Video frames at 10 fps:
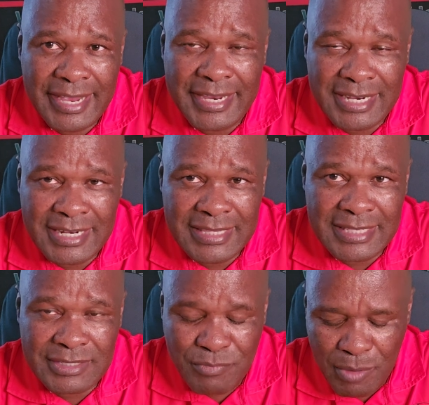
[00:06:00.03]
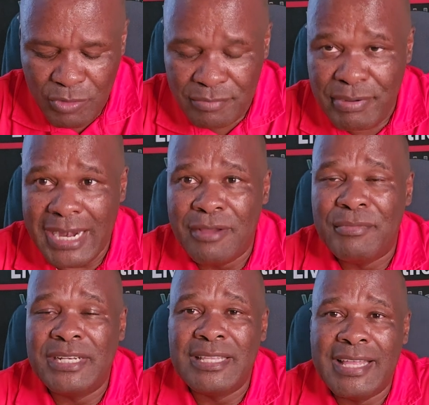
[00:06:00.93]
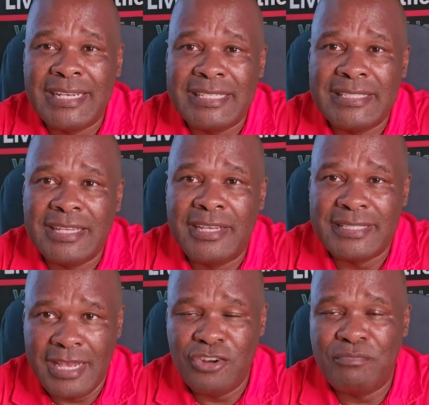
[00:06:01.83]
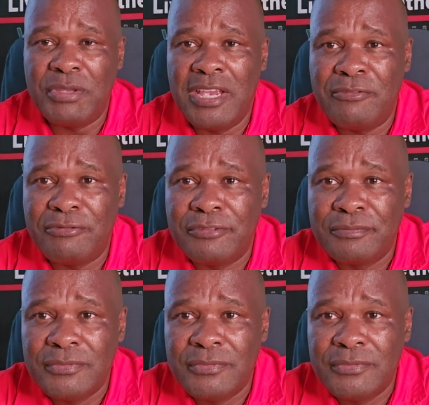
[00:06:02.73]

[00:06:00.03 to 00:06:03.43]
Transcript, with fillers: uh, in the Zimbabwean parliament, that is uh, ZANU-PF,